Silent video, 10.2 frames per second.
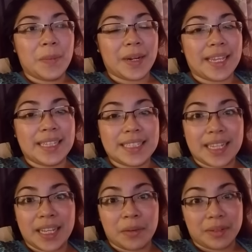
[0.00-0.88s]
what he
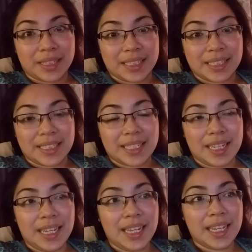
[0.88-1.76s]
did was
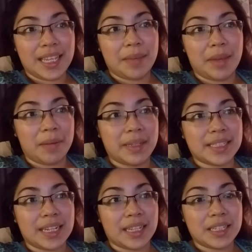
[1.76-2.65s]
he made me
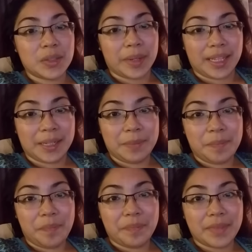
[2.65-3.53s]
sit on the toilet,
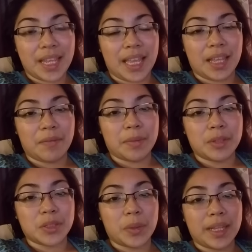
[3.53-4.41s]
and then
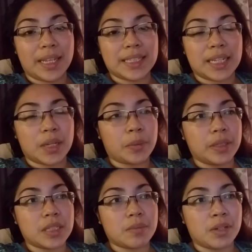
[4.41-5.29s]
from the toilet it's like a
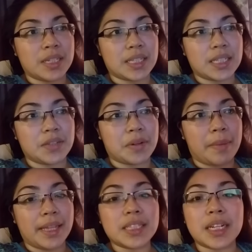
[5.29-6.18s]
really small distance
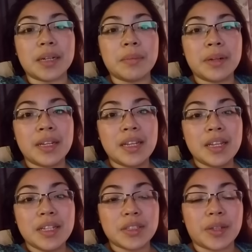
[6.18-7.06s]
from my tub.
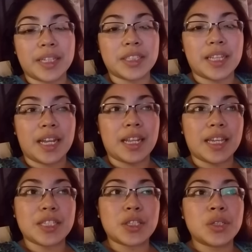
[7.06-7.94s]
So I actually had to
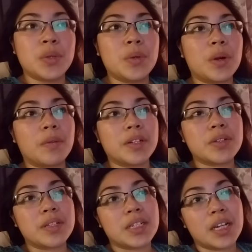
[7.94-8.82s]
like scoot over
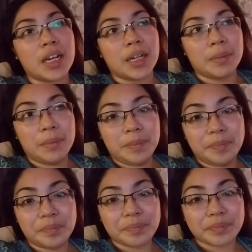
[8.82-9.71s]
to the tub,
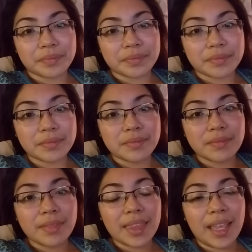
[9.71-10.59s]

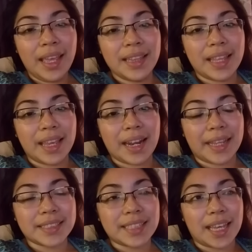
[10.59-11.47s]
and then
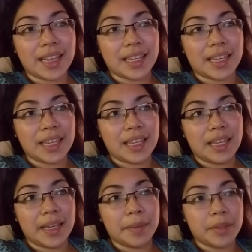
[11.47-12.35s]
I sat like
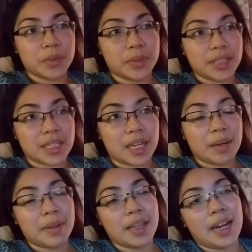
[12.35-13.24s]
in between the
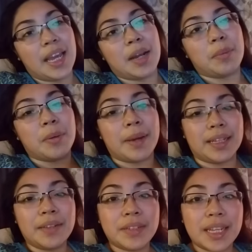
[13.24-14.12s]
tub, and then I had to put
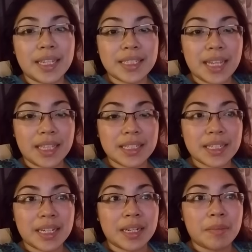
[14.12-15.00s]
my left leg inside the
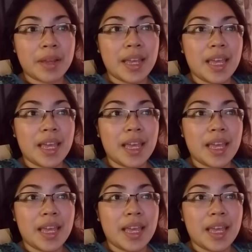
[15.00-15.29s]
tub,